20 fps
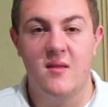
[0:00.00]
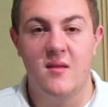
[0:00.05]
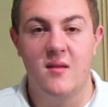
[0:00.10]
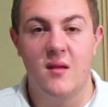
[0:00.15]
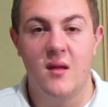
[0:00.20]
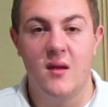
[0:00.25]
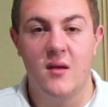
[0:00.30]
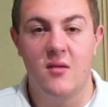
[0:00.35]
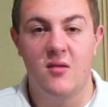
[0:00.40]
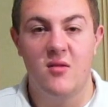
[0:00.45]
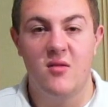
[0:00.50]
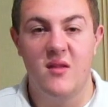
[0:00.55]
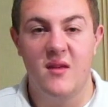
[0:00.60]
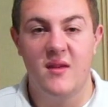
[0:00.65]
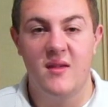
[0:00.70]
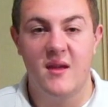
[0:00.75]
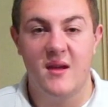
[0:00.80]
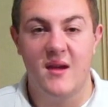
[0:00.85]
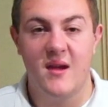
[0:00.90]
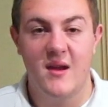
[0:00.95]
another
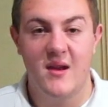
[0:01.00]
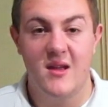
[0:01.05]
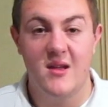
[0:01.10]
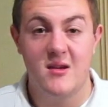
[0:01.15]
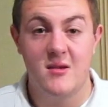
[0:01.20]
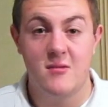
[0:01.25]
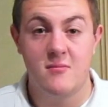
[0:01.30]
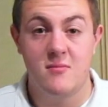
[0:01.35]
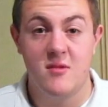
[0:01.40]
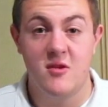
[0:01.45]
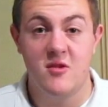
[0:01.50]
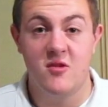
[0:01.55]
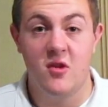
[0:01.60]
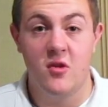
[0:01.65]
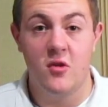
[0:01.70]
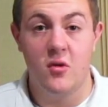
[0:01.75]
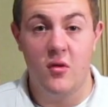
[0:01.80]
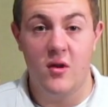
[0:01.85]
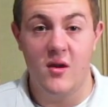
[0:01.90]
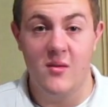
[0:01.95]
thing that kind of is
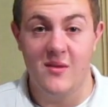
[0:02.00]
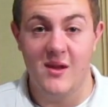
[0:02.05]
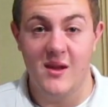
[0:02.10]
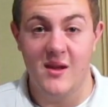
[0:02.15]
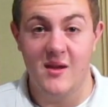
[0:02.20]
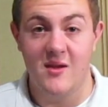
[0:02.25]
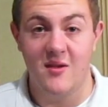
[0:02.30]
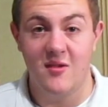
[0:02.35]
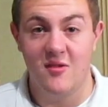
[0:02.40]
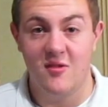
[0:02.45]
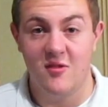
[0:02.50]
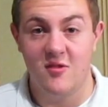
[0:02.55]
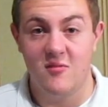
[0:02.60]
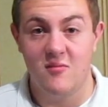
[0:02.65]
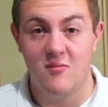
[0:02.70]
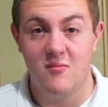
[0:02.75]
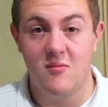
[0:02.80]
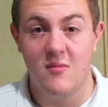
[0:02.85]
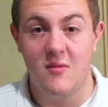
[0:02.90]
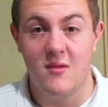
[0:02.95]
annoying me is,
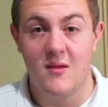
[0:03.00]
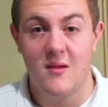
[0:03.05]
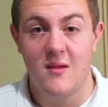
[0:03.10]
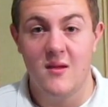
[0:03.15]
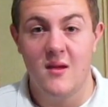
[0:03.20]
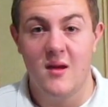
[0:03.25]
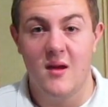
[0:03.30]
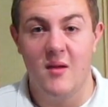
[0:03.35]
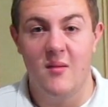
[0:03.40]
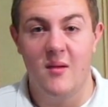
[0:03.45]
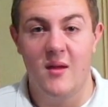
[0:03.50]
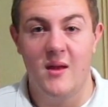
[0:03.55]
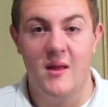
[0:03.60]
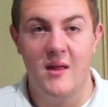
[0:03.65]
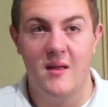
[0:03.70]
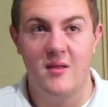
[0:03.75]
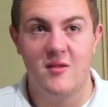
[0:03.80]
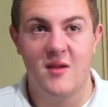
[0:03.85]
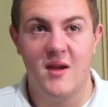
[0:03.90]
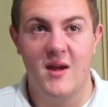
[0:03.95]
and
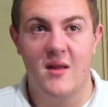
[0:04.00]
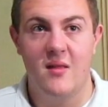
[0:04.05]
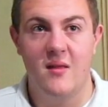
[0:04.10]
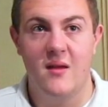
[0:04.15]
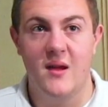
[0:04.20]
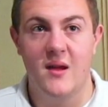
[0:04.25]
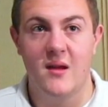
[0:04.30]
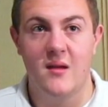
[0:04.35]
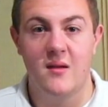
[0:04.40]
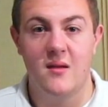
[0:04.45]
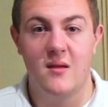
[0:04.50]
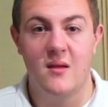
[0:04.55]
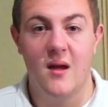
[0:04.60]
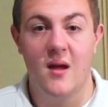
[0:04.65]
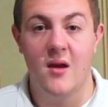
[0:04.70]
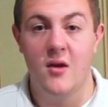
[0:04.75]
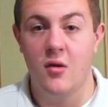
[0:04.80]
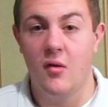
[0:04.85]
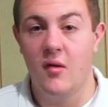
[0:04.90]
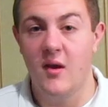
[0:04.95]
it's kind of like
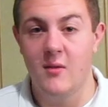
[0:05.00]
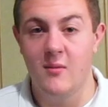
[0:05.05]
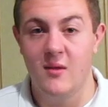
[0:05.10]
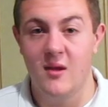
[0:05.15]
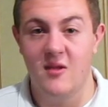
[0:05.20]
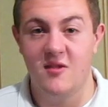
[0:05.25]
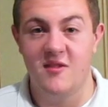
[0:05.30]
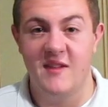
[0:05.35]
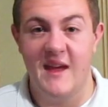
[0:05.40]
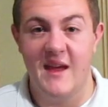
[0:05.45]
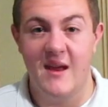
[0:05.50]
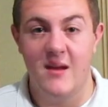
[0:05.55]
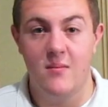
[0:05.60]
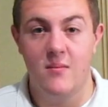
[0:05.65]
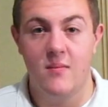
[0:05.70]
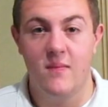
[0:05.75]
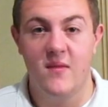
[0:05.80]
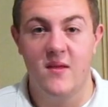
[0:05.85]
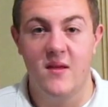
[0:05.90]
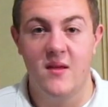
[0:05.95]
annoying me, is that
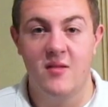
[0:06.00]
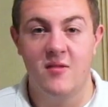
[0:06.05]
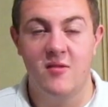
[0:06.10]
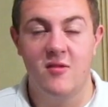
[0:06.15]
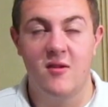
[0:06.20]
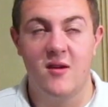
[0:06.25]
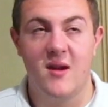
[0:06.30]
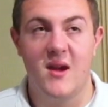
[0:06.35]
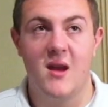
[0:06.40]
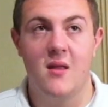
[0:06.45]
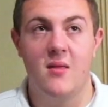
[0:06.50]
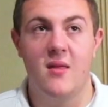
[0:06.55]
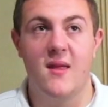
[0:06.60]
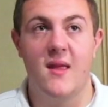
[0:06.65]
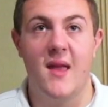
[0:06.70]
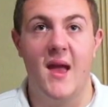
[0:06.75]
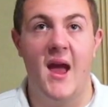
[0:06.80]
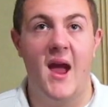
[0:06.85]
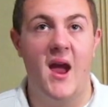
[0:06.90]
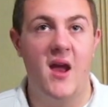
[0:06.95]
they're kind of
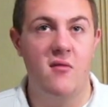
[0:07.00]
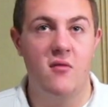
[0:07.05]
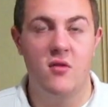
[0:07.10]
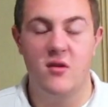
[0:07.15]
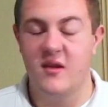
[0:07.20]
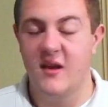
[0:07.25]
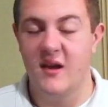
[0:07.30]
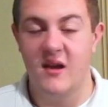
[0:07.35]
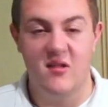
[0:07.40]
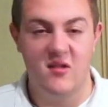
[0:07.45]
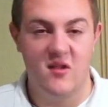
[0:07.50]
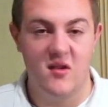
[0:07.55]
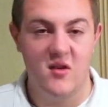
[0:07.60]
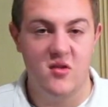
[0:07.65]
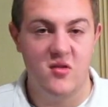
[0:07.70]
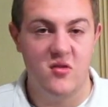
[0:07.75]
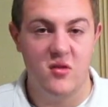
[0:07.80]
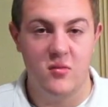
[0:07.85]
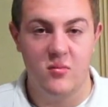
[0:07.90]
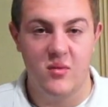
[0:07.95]
like advertising
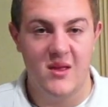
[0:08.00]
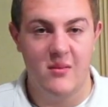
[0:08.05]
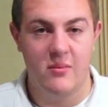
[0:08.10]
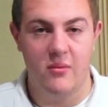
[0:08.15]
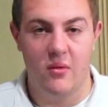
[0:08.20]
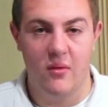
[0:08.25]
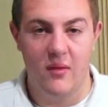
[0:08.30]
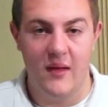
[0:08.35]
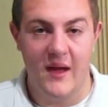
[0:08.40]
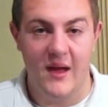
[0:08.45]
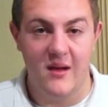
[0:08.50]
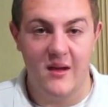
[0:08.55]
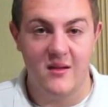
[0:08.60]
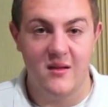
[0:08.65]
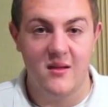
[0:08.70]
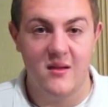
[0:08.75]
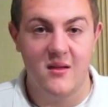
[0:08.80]
to the people that